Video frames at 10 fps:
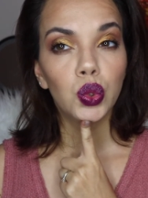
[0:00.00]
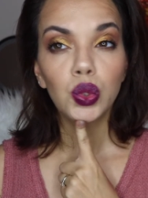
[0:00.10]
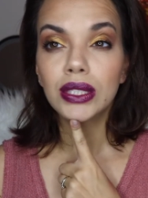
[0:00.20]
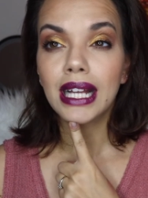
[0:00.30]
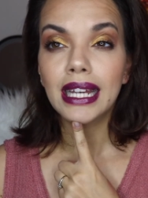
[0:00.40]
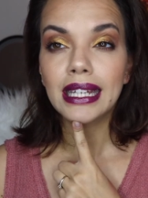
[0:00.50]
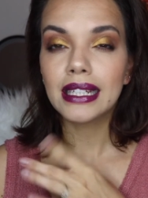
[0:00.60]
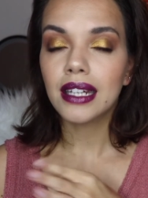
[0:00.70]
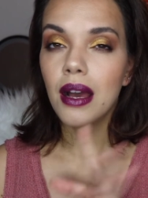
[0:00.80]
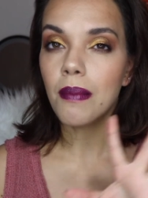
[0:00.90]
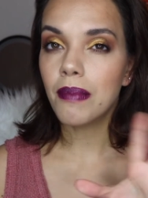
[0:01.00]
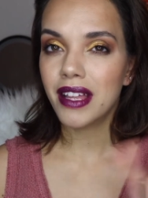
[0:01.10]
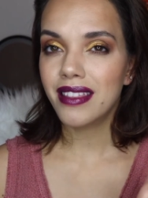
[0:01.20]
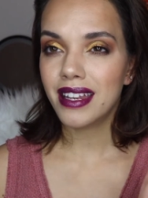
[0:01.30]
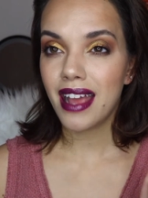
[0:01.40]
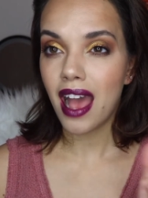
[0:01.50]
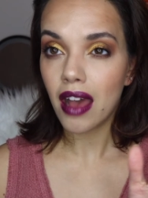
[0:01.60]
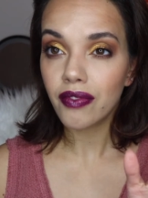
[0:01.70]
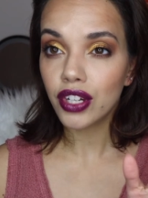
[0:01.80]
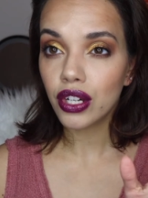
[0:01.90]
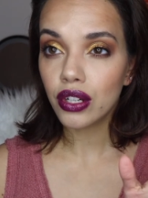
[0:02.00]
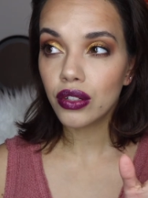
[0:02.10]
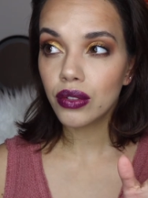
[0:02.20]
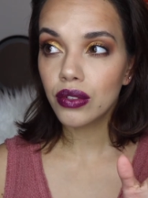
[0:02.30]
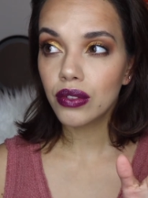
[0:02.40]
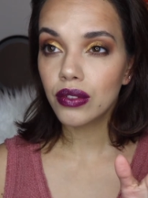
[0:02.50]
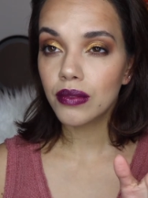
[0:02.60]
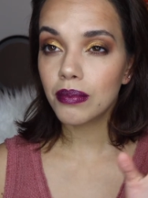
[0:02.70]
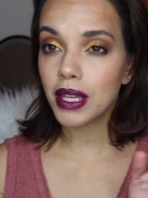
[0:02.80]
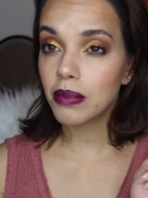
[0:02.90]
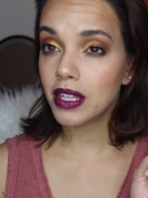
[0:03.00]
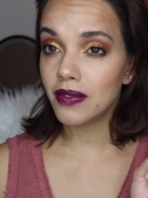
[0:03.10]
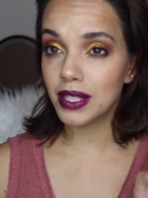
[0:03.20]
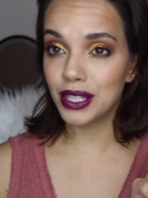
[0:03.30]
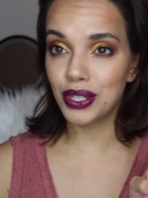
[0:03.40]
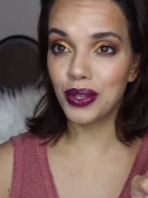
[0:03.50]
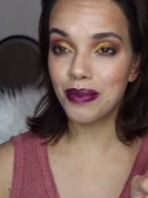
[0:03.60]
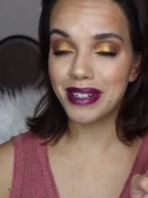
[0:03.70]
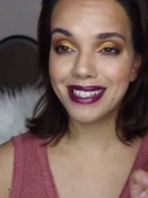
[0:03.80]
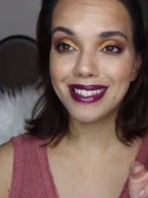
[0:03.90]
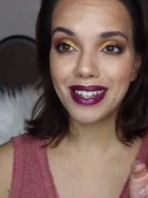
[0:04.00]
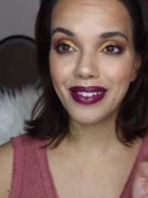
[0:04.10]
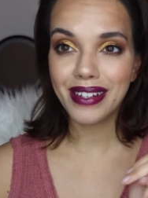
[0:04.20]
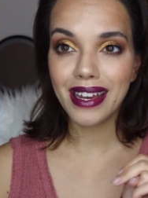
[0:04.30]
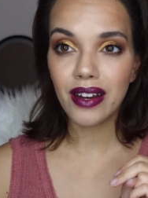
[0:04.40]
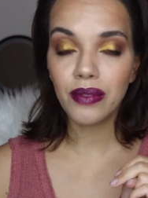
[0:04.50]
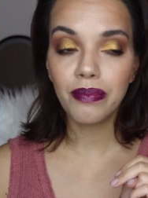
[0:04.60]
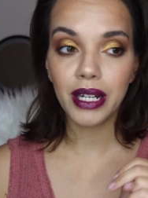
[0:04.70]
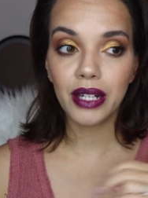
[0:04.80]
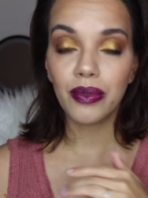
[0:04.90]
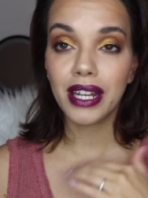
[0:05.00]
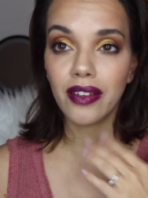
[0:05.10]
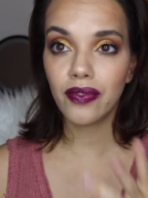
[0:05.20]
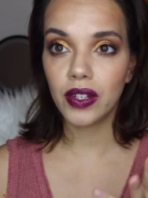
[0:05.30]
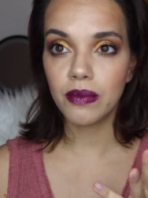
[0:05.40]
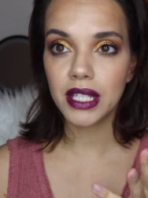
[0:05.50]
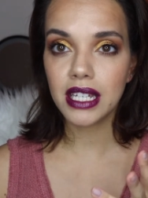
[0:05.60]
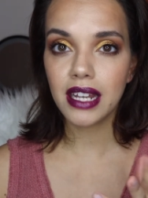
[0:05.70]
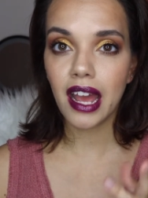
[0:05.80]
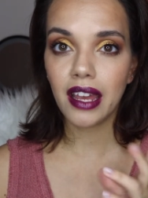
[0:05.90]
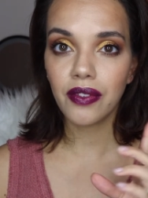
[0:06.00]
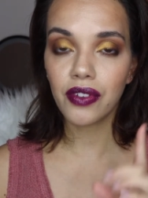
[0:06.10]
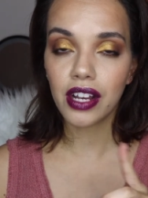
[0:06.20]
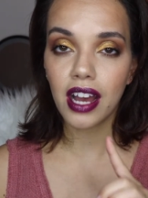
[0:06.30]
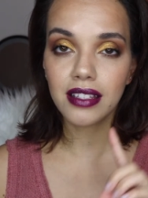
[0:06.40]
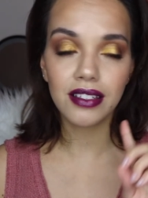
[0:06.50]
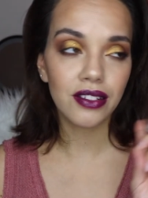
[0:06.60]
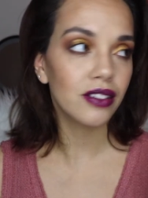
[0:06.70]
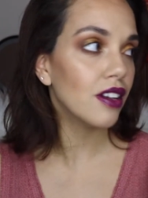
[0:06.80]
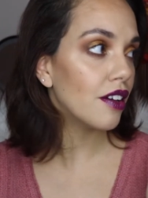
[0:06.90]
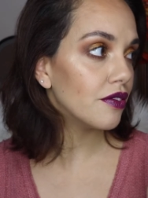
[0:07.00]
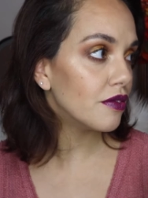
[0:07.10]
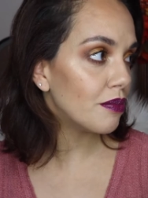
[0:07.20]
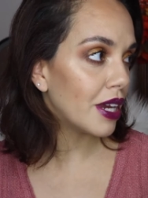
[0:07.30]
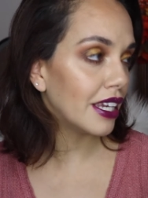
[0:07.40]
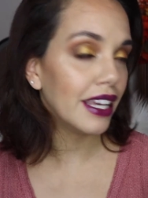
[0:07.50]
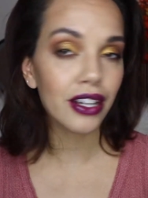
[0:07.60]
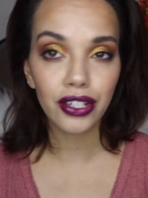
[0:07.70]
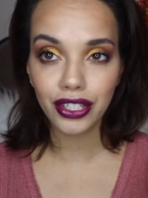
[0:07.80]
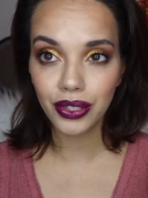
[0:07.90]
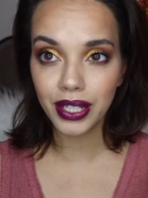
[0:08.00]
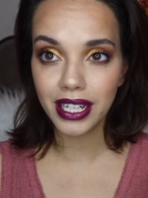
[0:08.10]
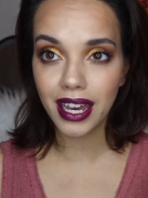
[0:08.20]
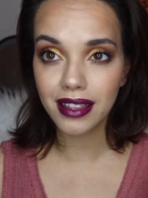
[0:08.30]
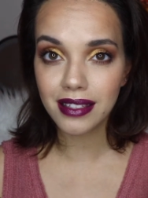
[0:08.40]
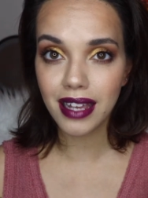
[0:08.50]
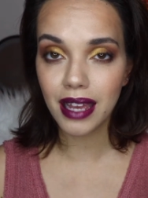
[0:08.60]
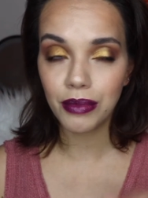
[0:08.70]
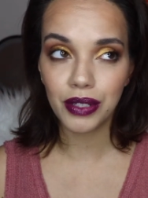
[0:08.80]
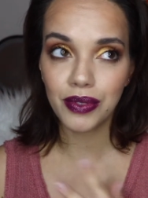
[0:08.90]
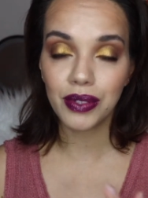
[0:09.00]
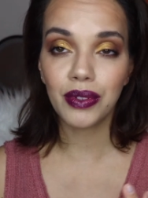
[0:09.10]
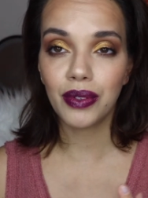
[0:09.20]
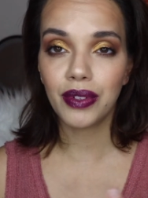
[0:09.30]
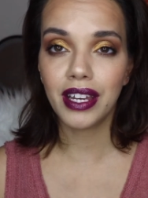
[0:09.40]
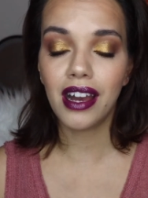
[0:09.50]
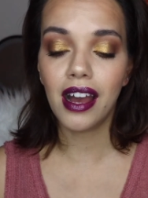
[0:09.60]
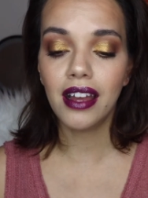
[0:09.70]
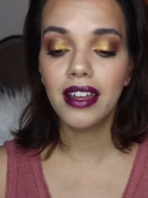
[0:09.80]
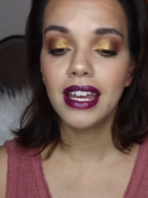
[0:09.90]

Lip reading: like a month and a half ago, maybe even 2 months ago now. But when I filmed it, I forgot to turn off my air unit at the time when it was really hot,